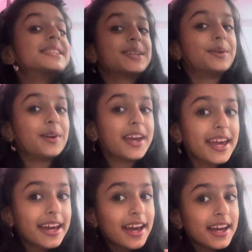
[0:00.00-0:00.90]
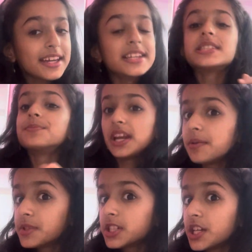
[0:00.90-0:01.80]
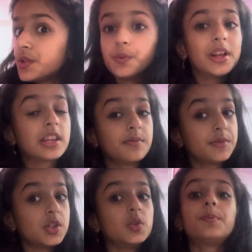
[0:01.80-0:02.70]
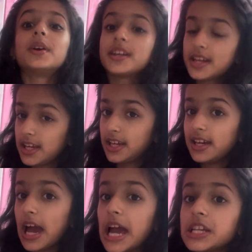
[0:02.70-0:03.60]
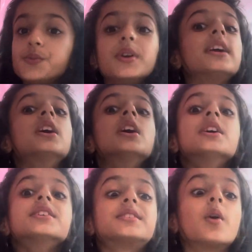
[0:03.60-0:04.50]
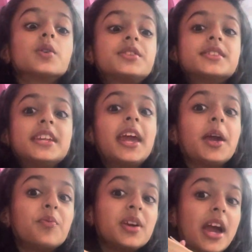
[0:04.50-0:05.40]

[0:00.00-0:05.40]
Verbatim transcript: So hey guys, my name is Aishvi. Welcome to Perky Aishvi. So today we